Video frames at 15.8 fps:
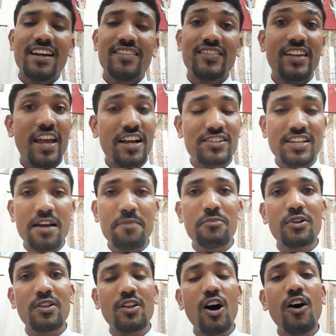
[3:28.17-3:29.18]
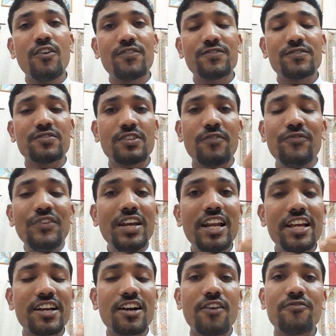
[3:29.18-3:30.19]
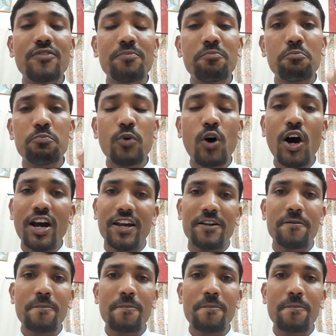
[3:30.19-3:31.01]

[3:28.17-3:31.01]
the example of the feeling of a boy.